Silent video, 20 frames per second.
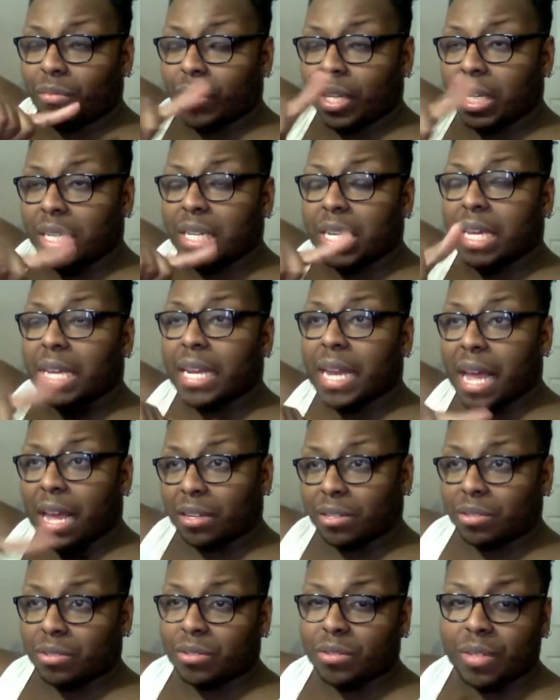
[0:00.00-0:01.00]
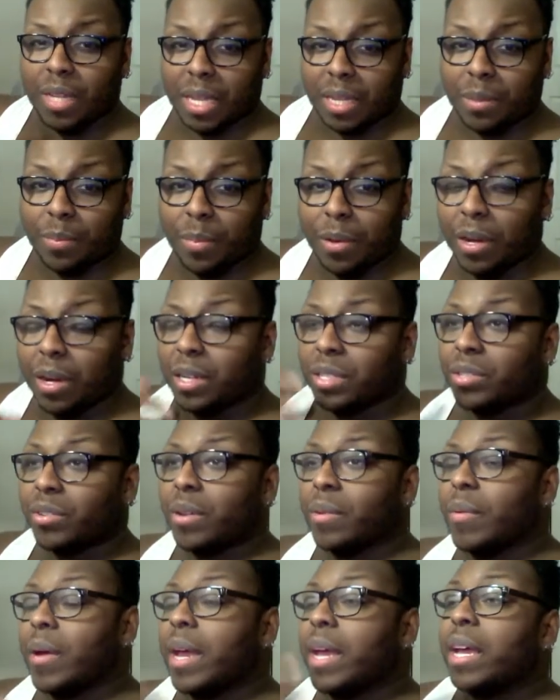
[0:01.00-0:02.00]
Nikki Naturals was at the bar. So
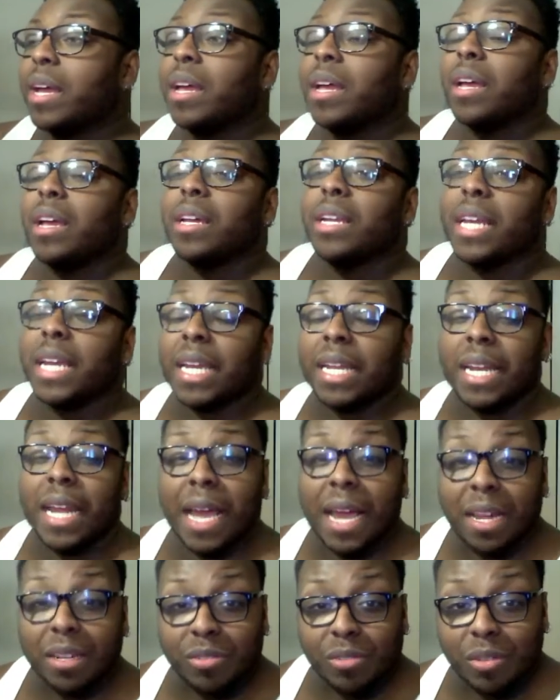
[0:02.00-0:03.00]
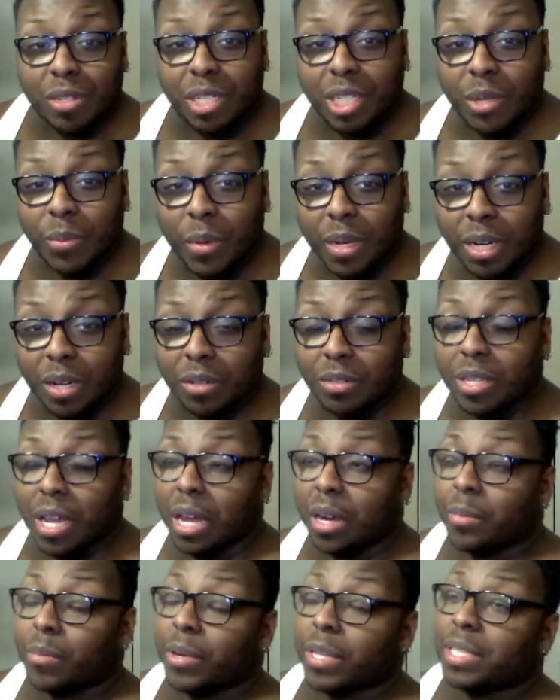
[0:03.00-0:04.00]
anyway, Nikki Naturals, she went to go
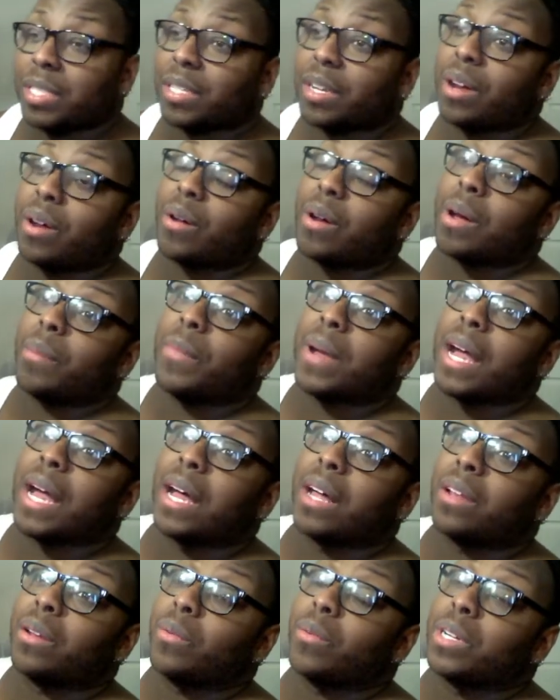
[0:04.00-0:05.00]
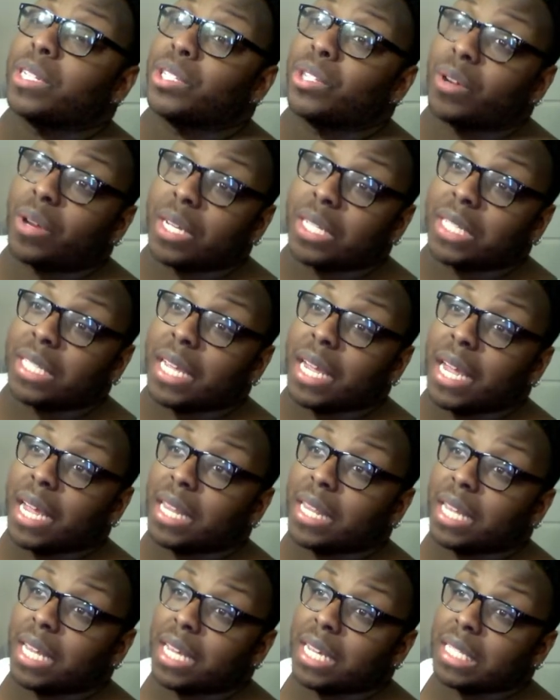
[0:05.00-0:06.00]
talk to Briscoe about what Joy
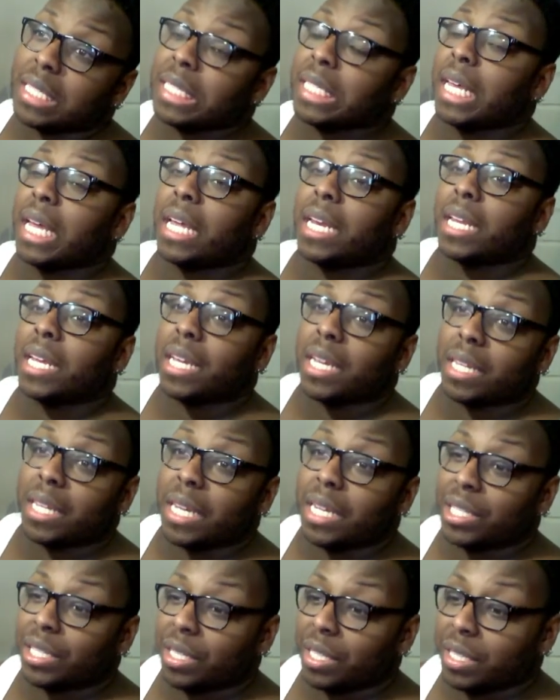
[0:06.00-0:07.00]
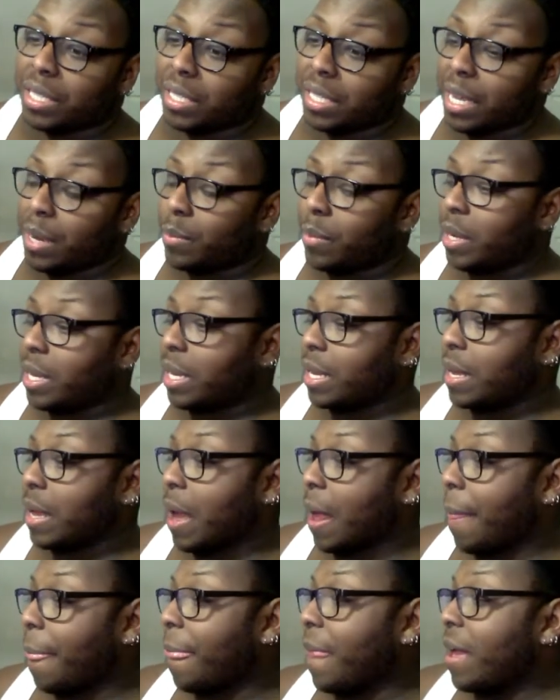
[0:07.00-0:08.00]
said, that he said that he allegedly slept with
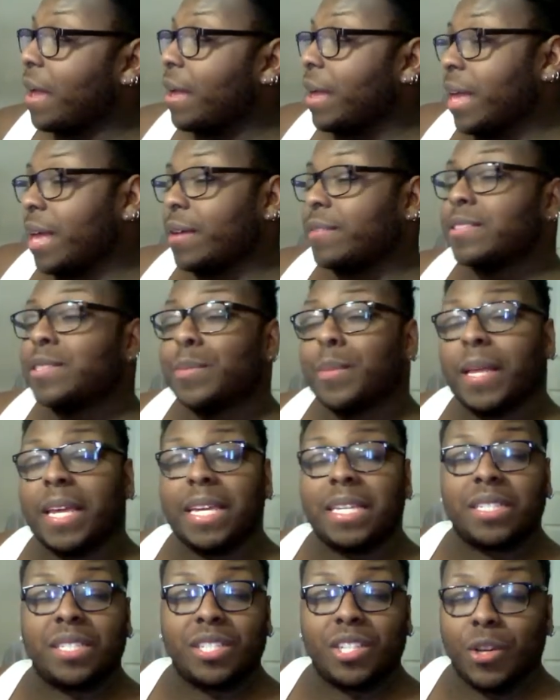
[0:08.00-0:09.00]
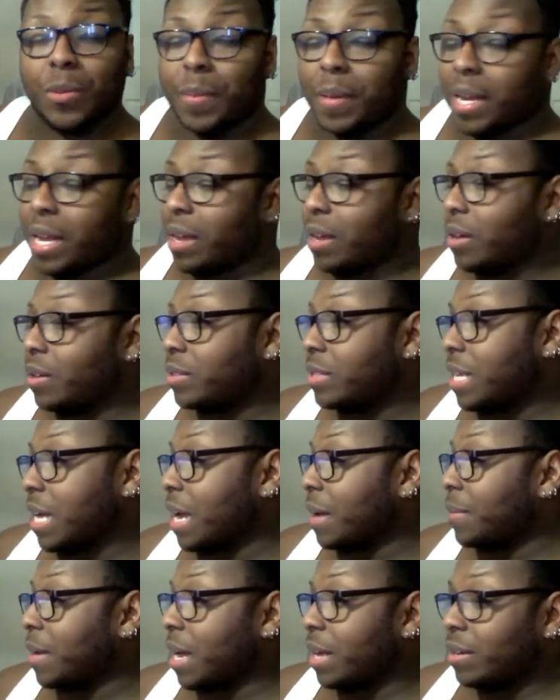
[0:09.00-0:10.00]
her. He was playing stupid the whole
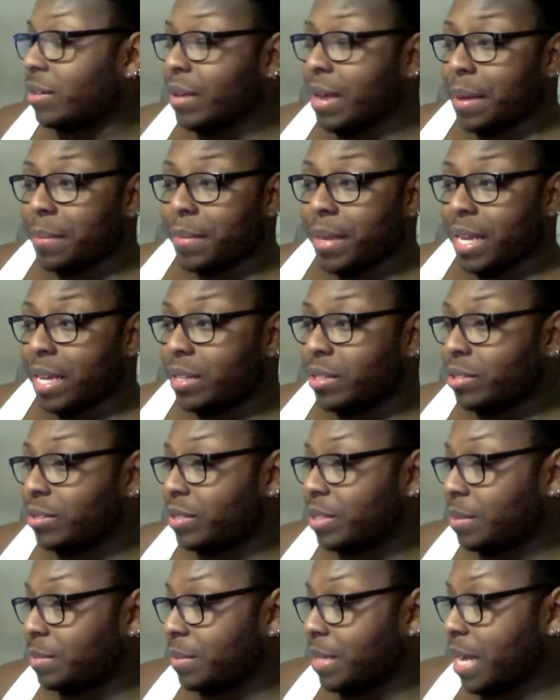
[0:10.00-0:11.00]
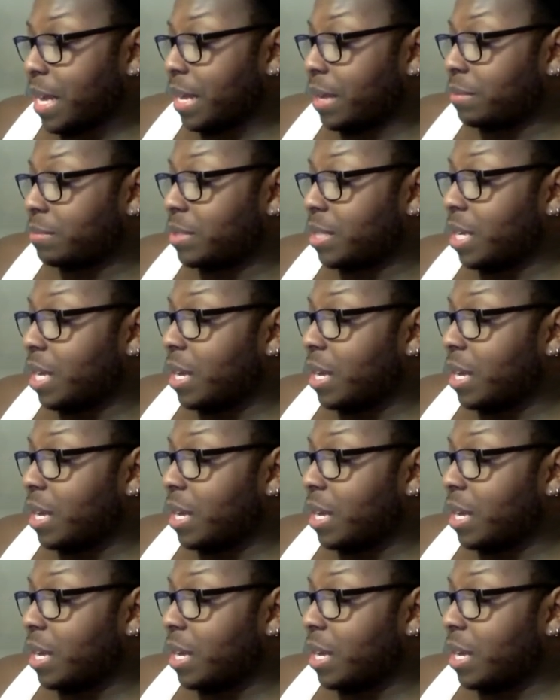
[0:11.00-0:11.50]
time. Y'all know how men do sometimes.